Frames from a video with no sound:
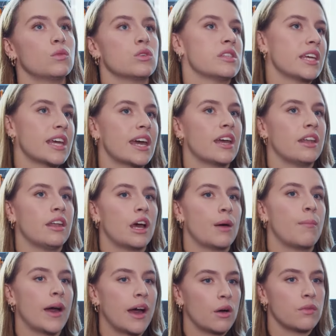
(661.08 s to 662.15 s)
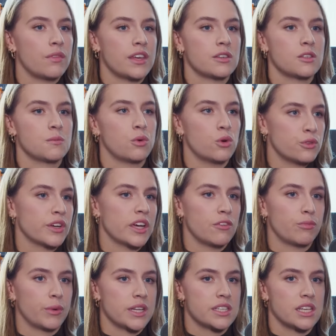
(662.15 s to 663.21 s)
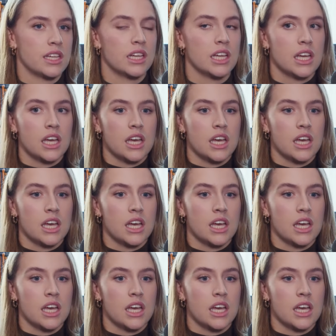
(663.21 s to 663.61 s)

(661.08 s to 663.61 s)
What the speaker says: once again, about this portrait of Britain.